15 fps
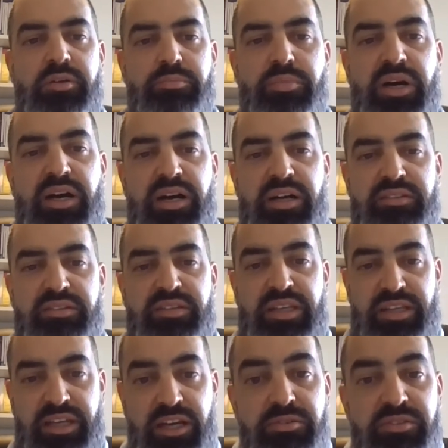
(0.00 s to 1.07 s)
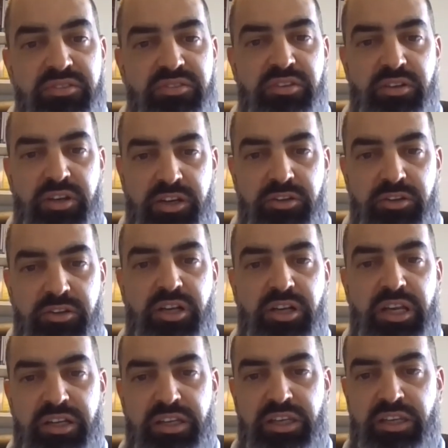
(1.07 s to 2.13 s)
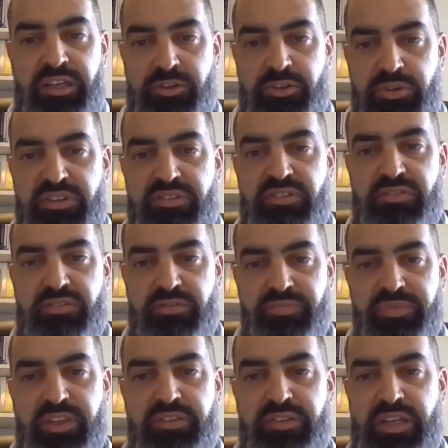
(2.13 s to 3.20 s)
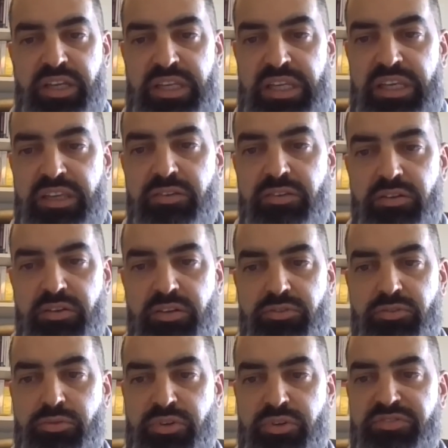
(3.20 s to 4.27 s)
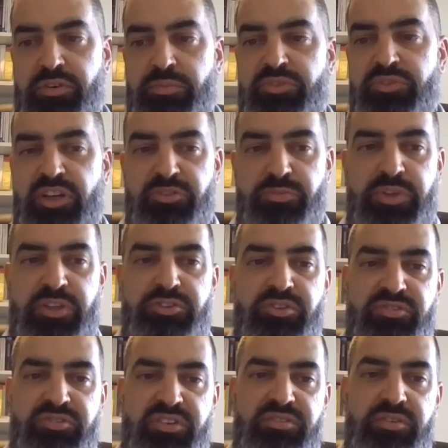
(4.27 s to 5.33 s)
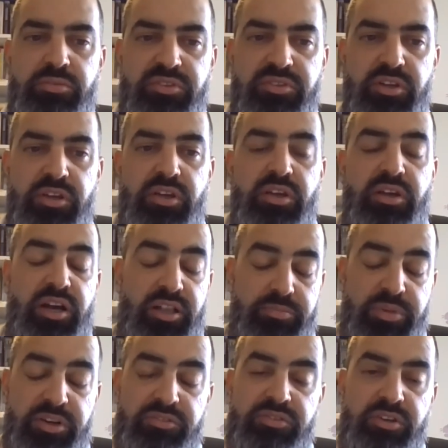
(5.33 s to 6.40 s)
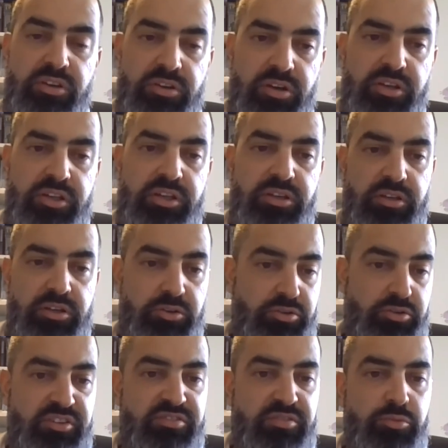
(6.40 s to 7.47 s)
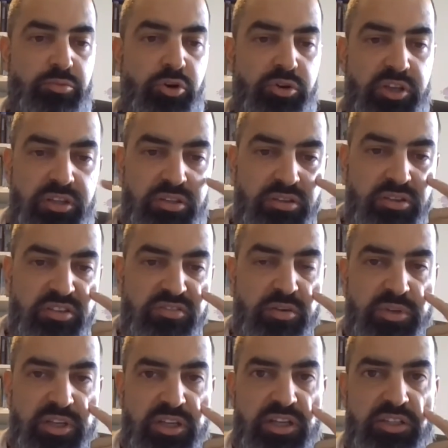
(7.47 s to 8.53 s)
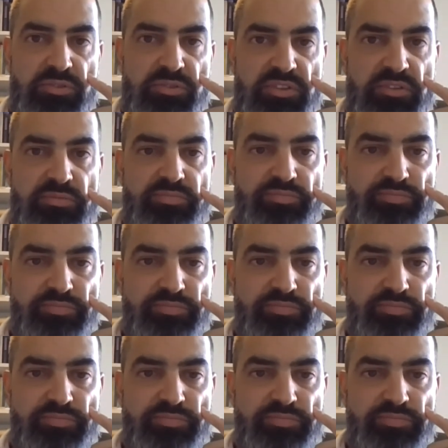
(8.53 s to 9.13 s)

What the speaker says: But the current scenario clearly increases the need to reform tax expenditure systems, and particularly, or even more, in developing countries.